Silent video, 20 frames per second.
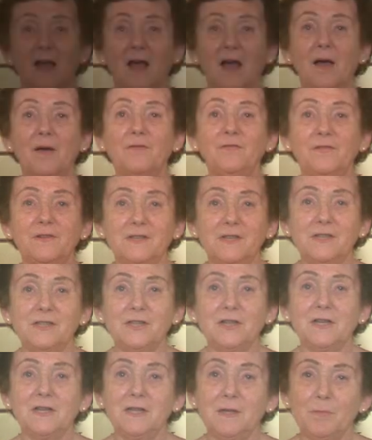I'm
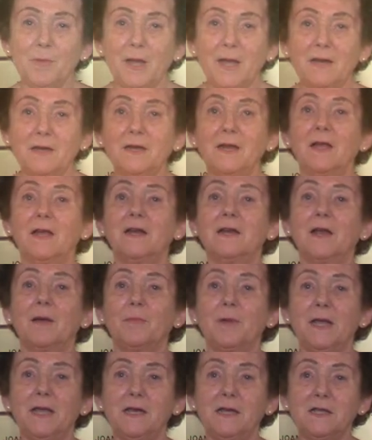Felicia Lieben, and
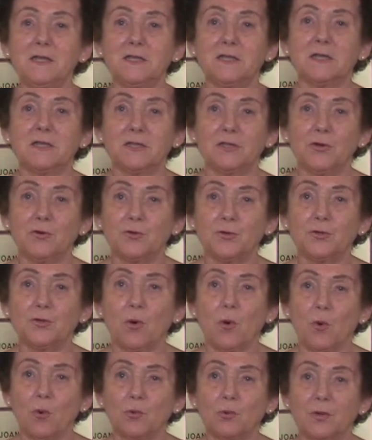I'm 86 years
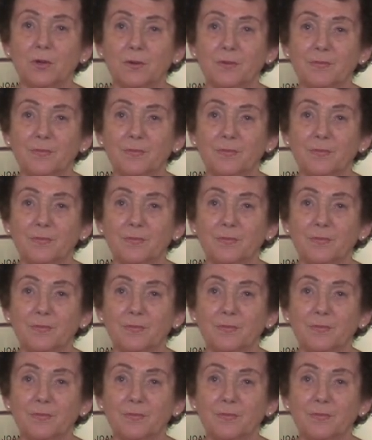old.